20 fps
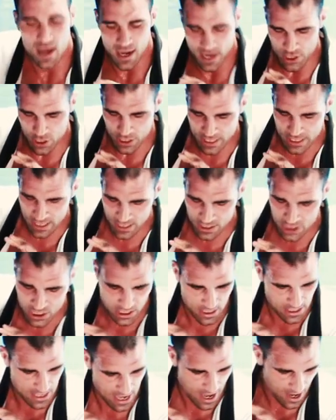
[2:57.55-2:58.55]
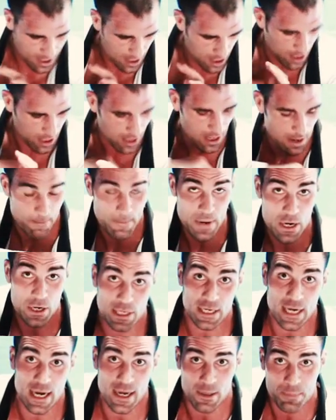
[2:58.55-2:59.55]
And you're catching that
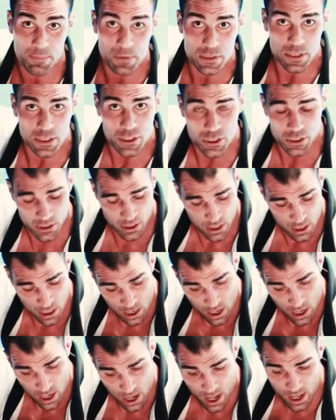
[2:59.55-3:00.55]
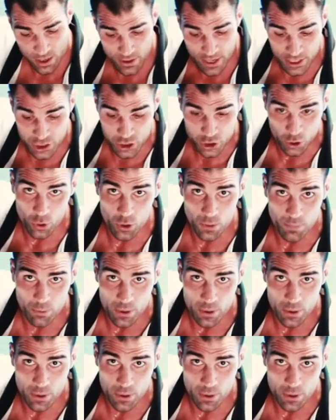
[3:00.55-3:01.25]
Americana position and that shoulder